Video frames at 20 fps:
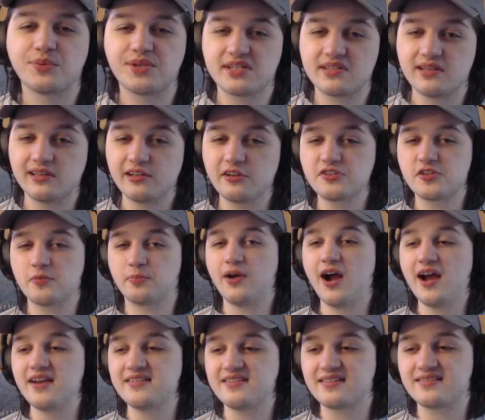which is a little
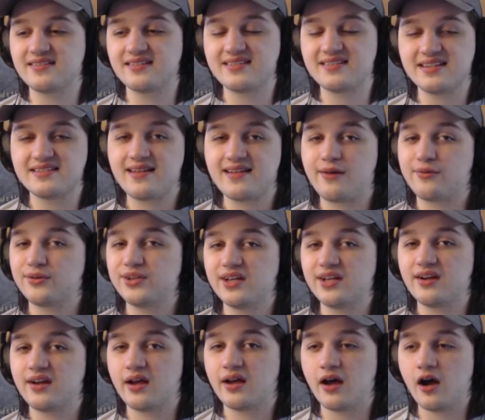surprising since he's not really
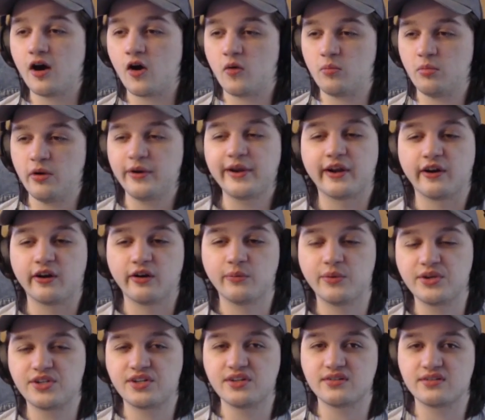a home run hitter,
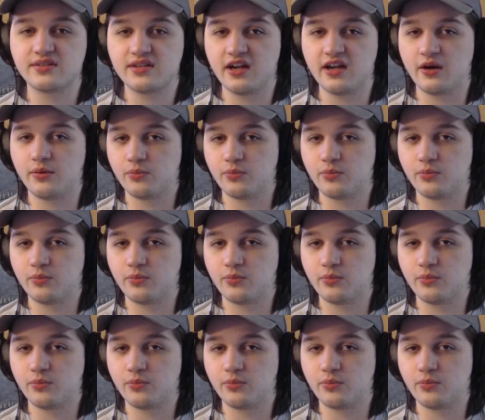which is,